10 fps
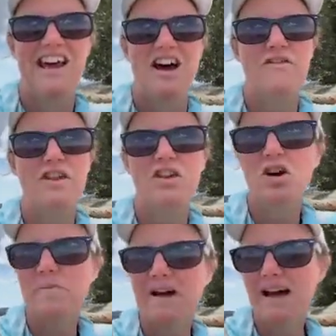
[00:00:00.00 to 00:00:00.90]
I've only
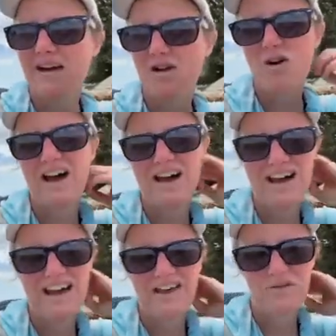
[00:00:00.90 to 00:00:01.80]
got about
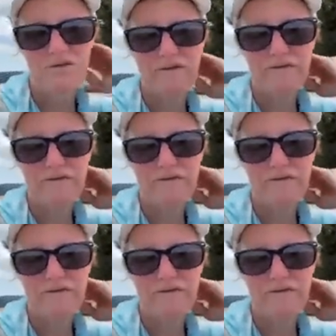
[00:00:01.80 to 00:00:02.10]
three or